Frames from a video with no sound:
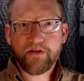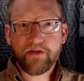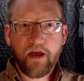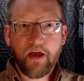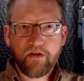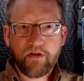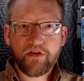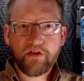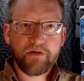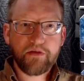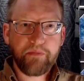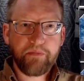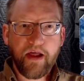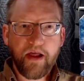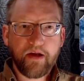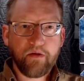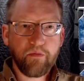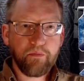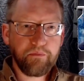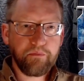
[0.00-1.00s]
now that she's
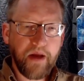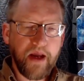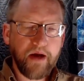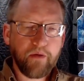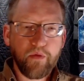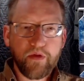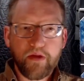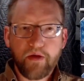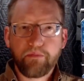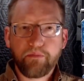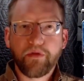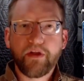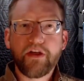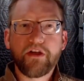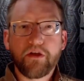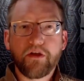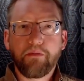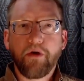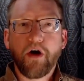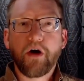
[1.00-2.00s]
back with the police
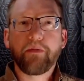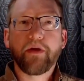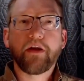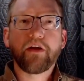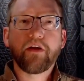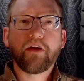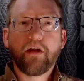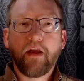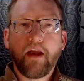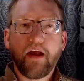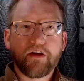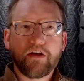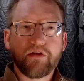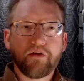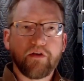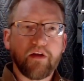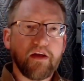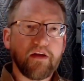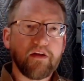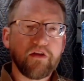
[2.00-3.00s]
department,
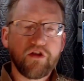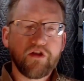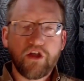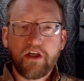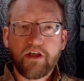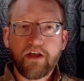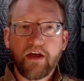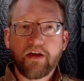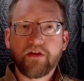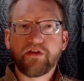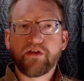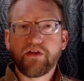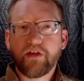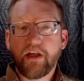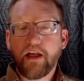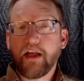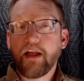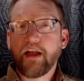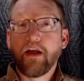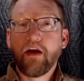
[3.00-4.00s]
actually, she does
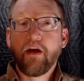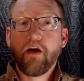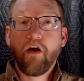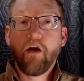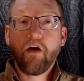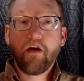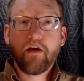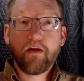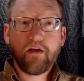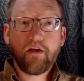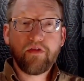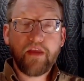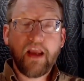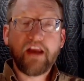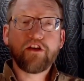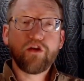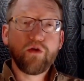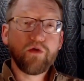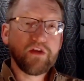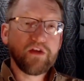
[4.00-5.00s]
see, they
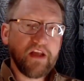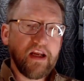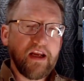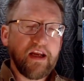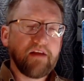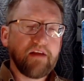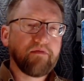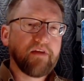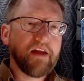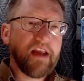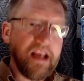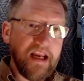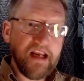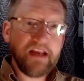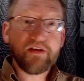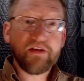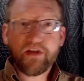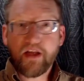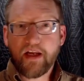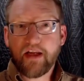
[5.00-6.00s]
do see, he
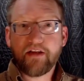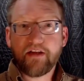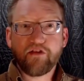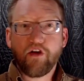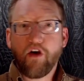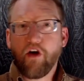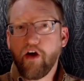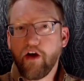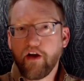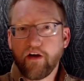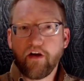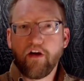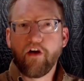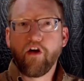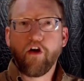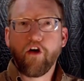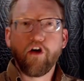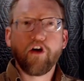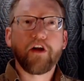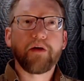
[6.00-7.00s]
sees on
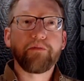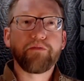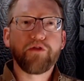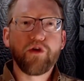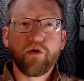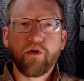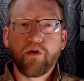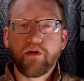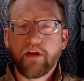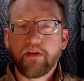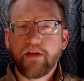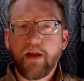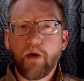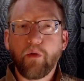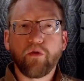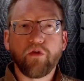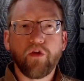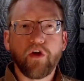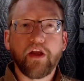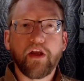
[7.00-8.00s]
her computer that they
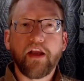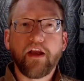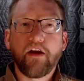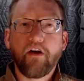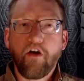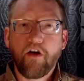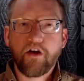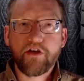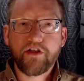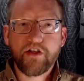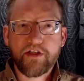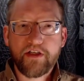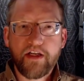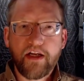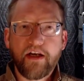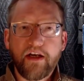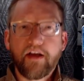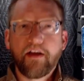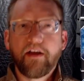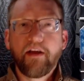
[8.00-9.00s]
were looking at
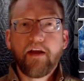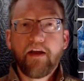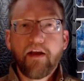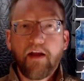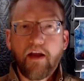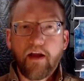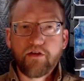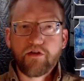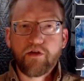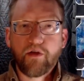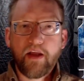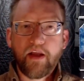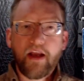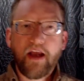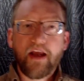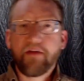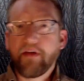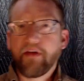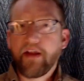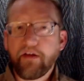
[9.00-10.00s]
Argentina, and so they
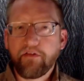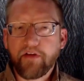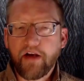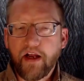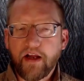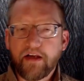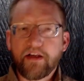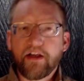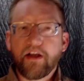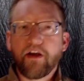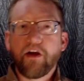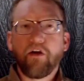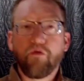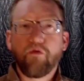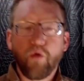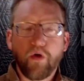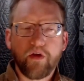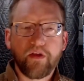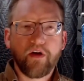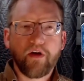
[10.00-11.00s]
kind of have an idea of
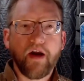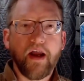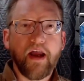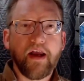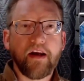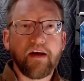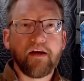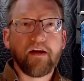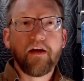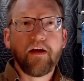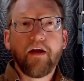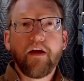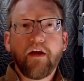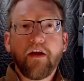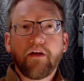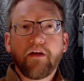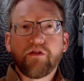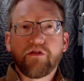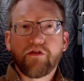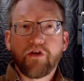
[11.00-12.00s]
where they're headed.
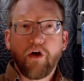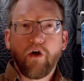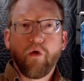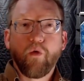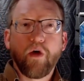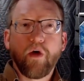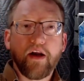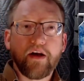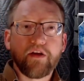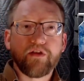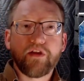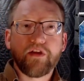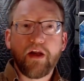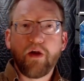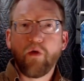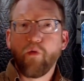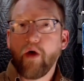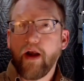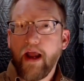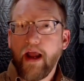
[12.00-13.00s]
So we're going to see
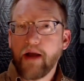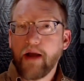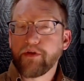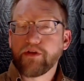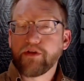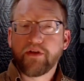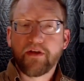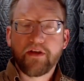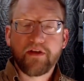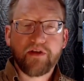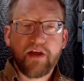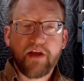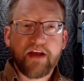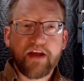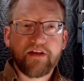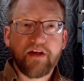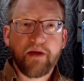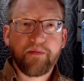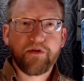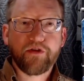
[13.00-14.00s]
what happens in this
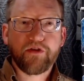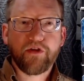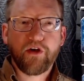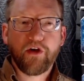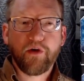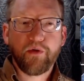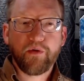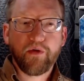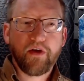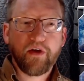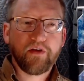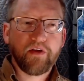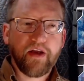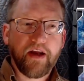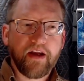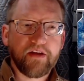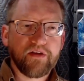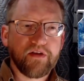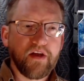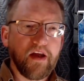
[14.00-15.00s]
last episode.
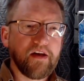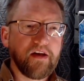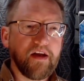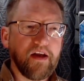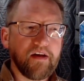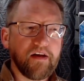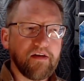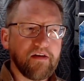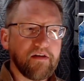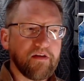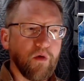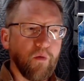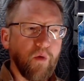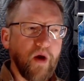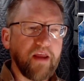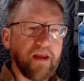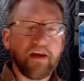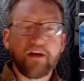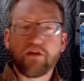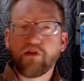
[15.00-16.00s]
Like I said, the
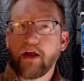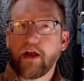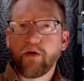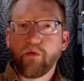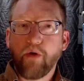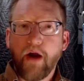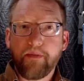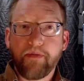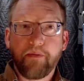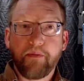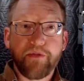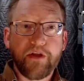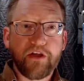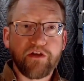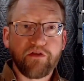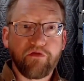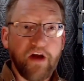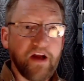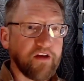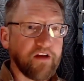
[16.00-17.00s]
way they tried to wrap up
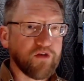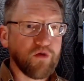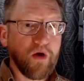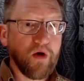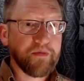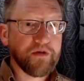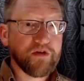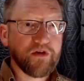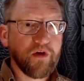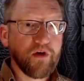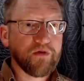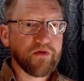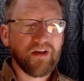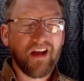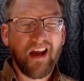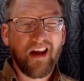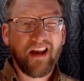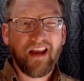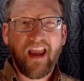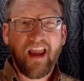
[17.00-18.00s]
these final two episodes is
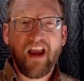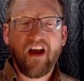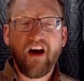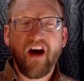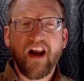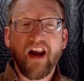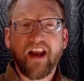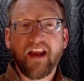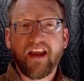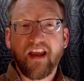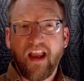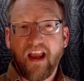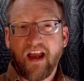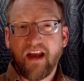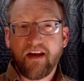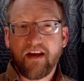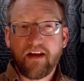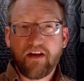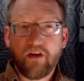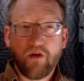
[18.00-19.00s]
kind of chaotic,
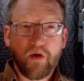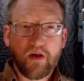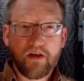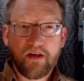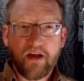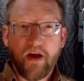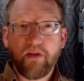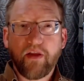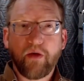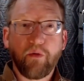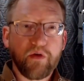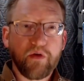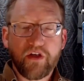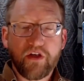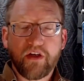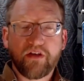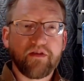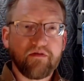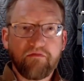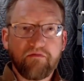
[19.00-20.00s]
and you can tell they were
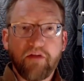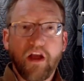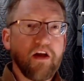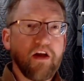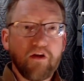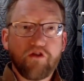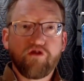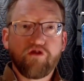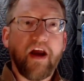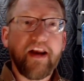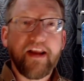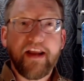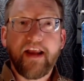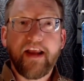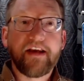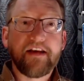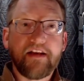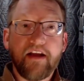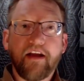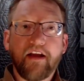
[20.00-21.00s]
just trying to get
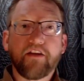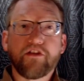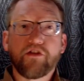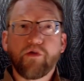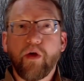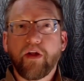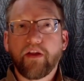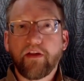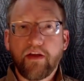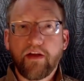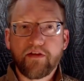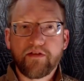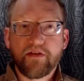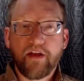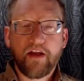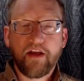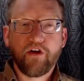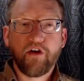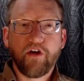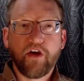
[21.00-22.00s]
it done as quickly as
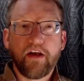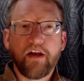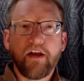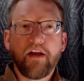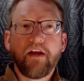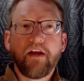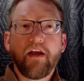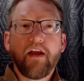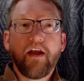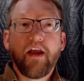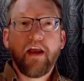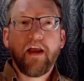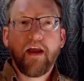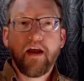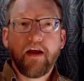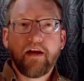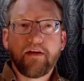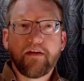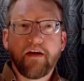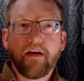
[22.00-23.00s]
they could.
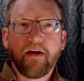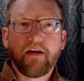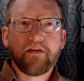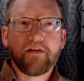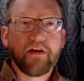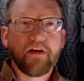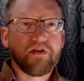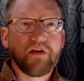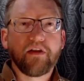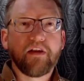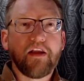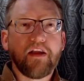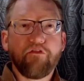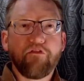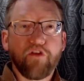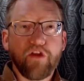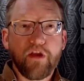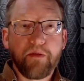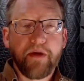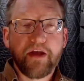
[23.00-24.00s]
And doesn't leave
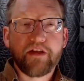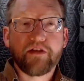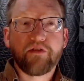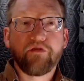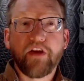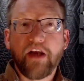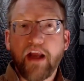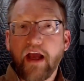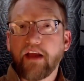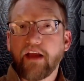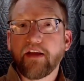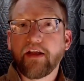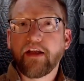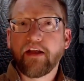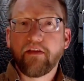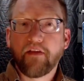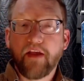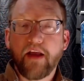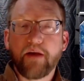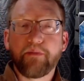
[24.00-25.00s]
for the best finale.
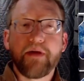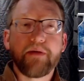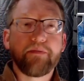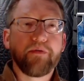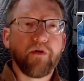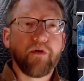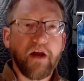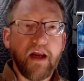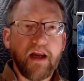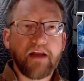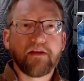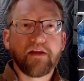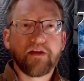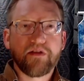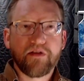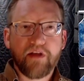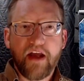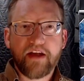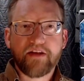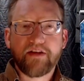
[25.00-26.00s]
A lot of people hate
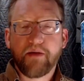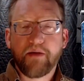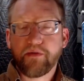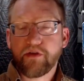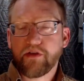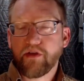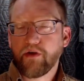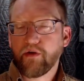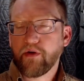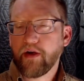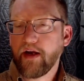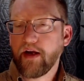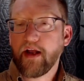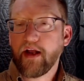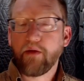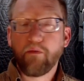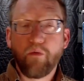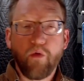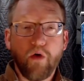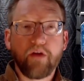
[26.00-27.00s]
this last episode, and I
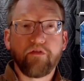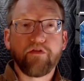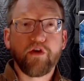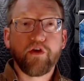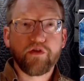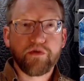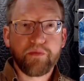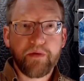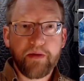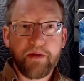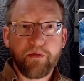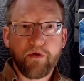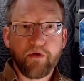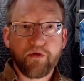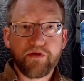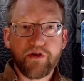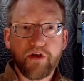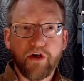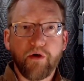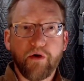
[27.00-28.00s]
am one of those people.
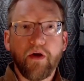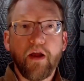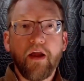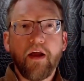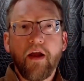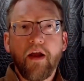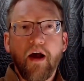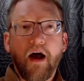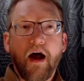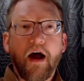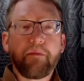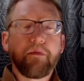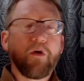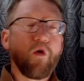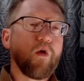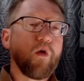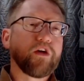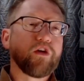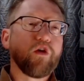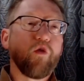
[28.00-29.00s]
So I'm
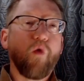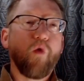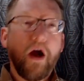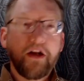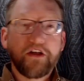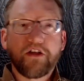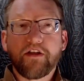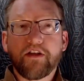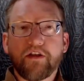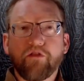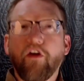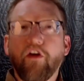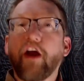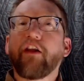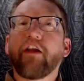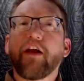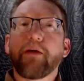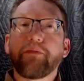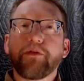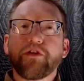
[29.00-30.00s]
going to watch this
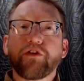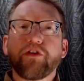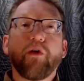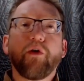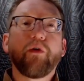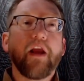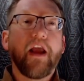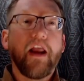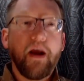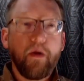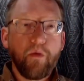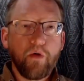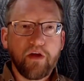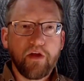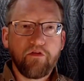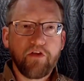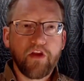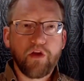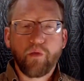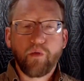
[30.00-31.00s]
final episode, and I will
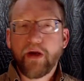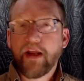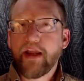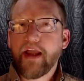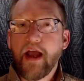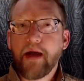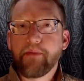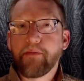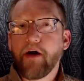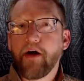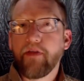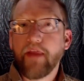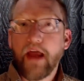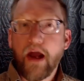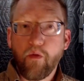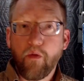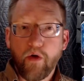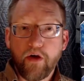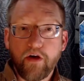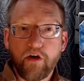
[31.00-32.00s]
give you the recap on
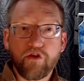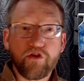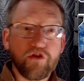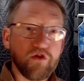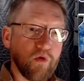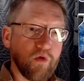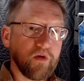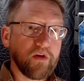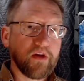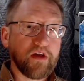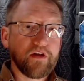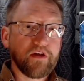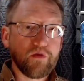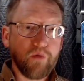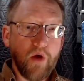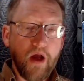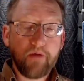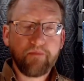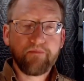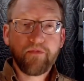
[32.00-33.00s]
that one shortly as
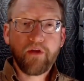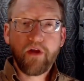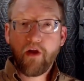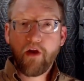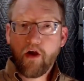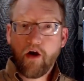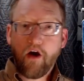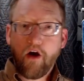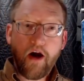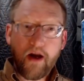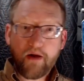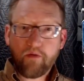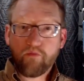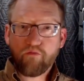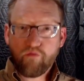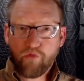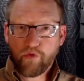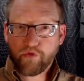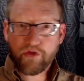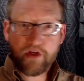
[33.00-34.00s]
well. All right,
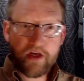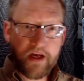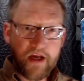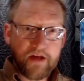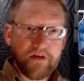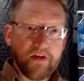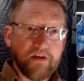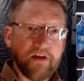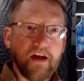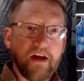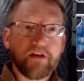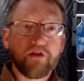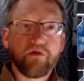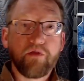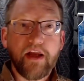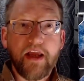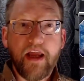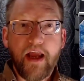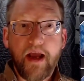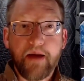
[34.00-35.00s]
we'll see you guys on the next
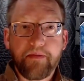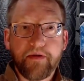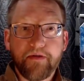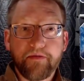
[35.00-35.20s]
recap.